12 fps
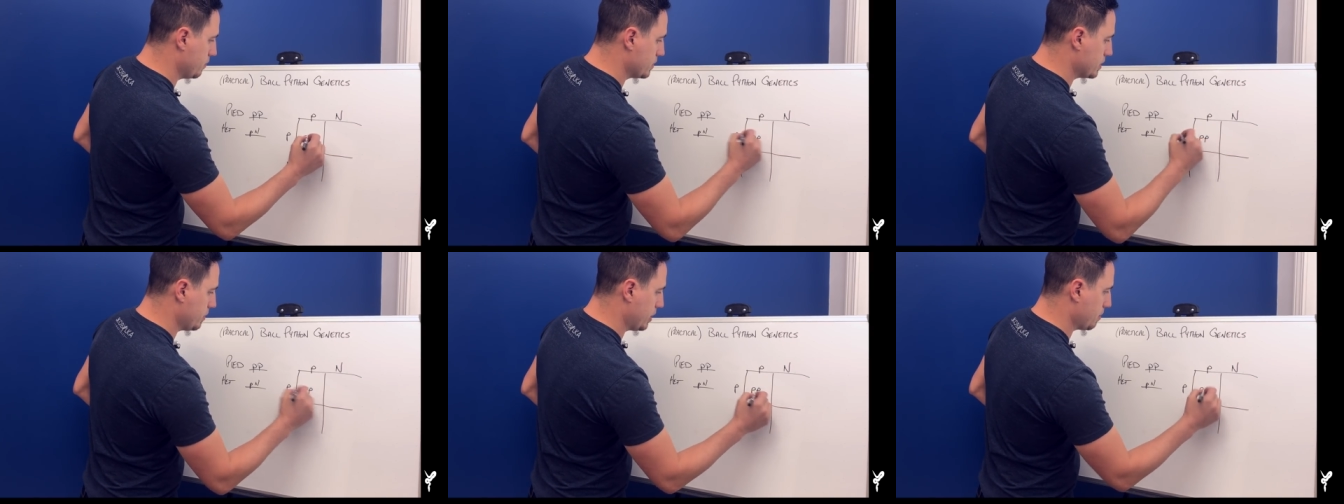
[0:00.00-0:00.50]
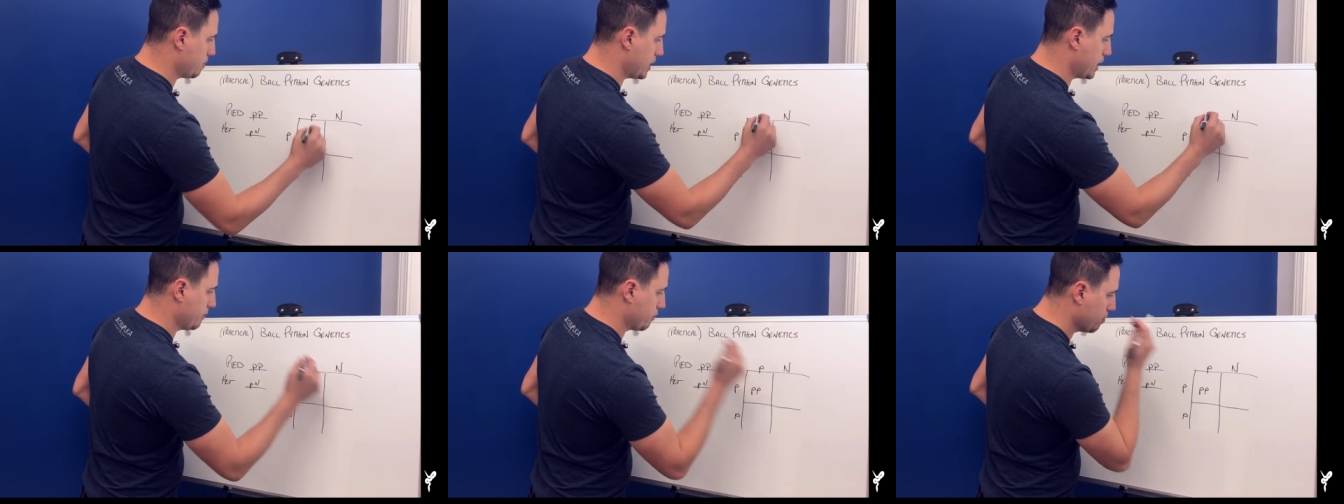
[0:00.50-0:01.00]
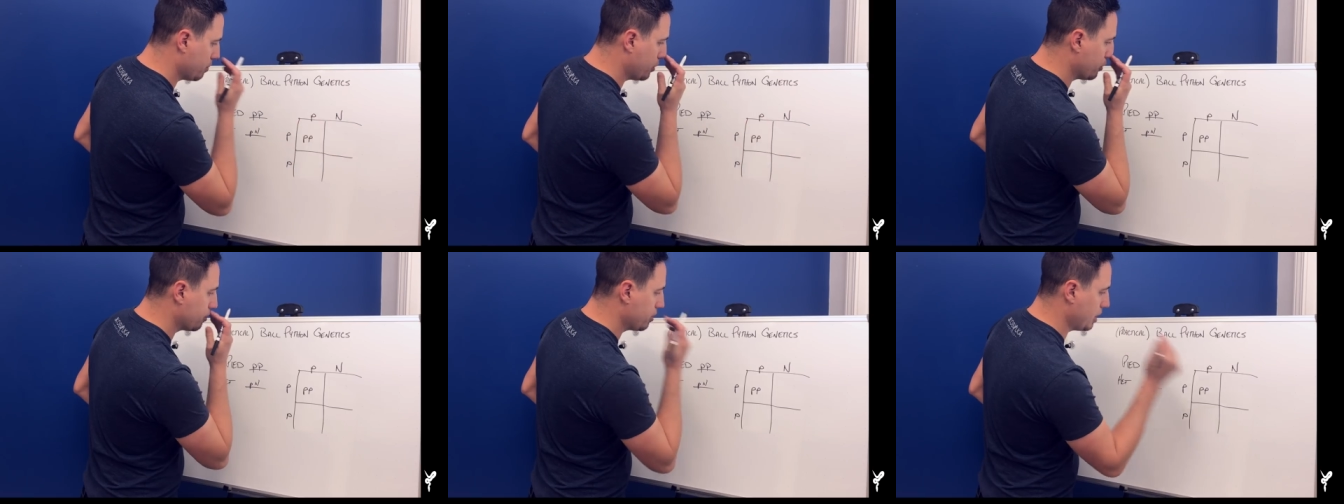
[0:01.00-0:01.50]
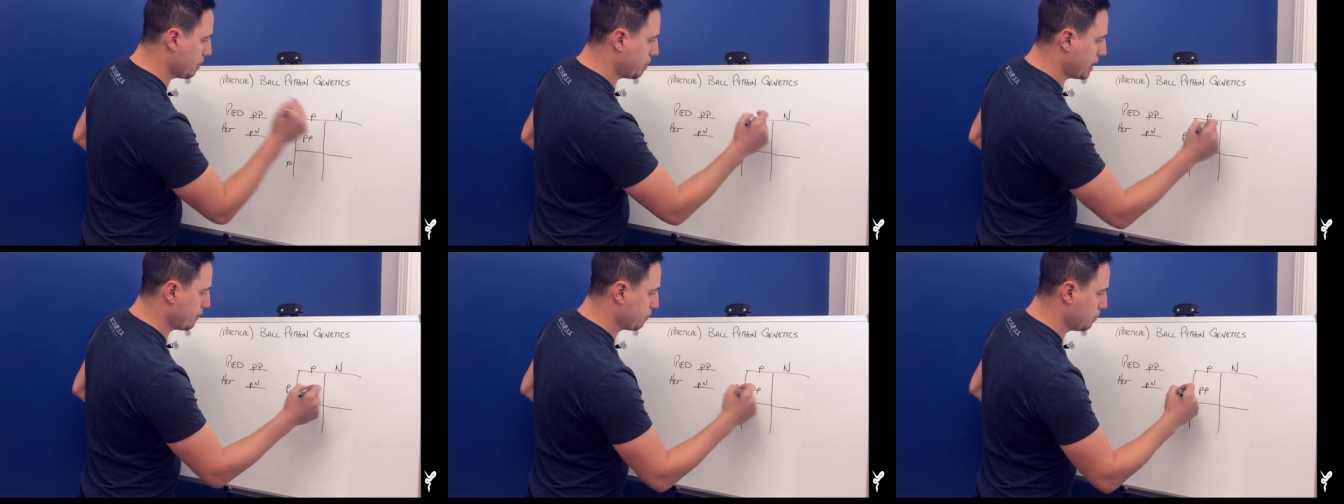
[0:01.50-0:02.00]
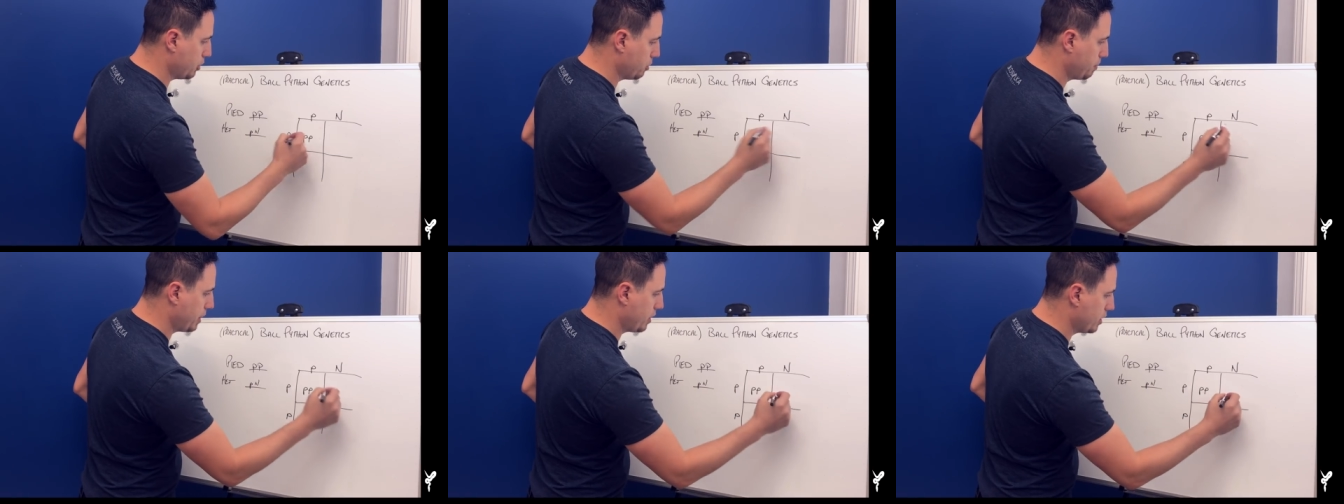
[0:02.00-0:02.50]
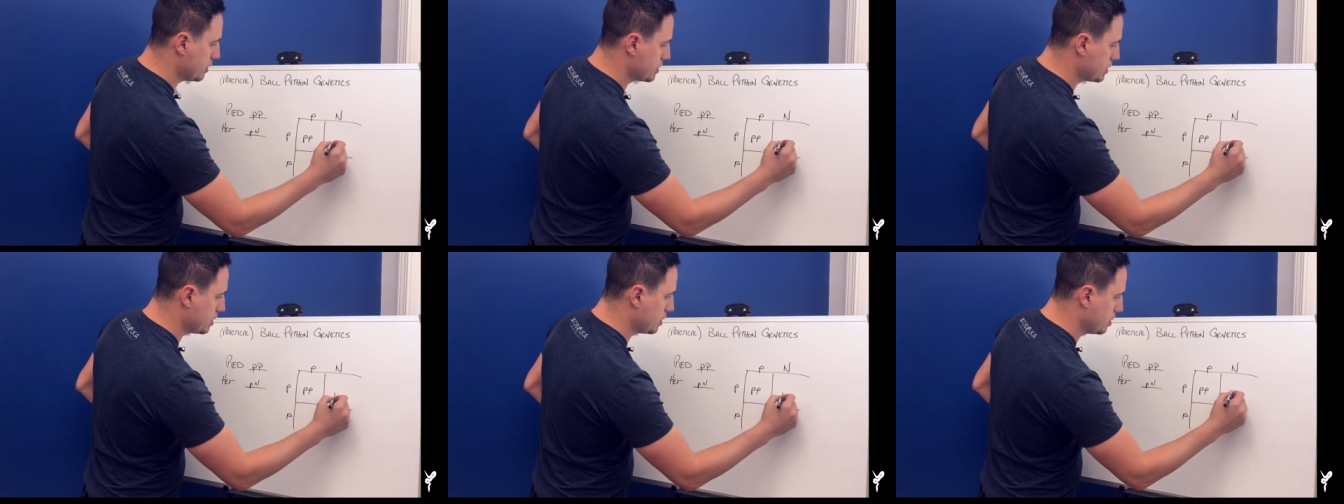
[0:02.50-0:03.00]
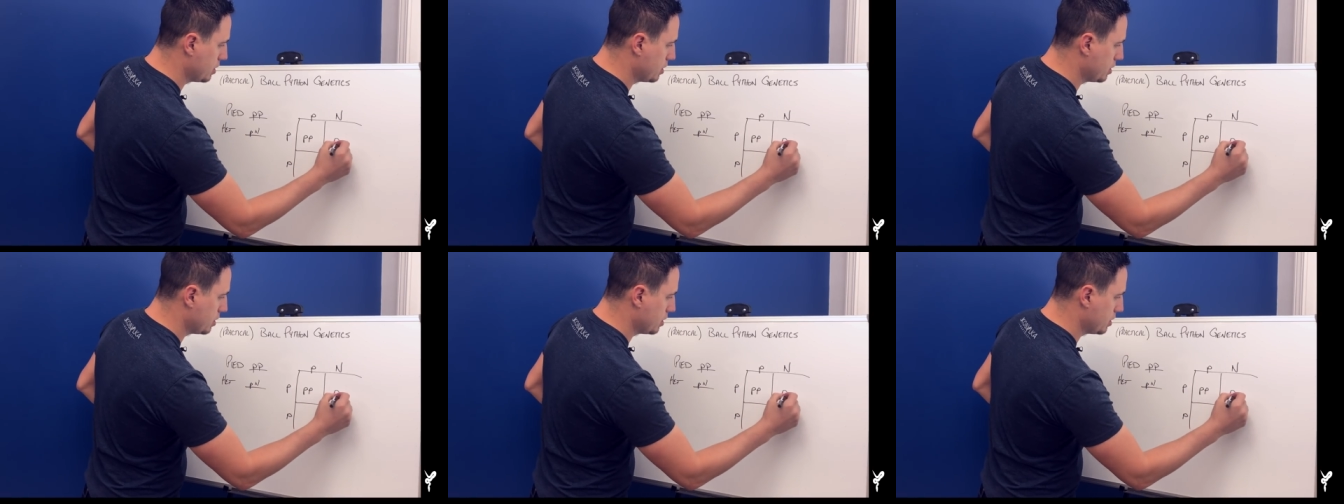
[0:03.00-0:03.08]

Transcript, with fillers: So we get pied from both, you get pied from both parents,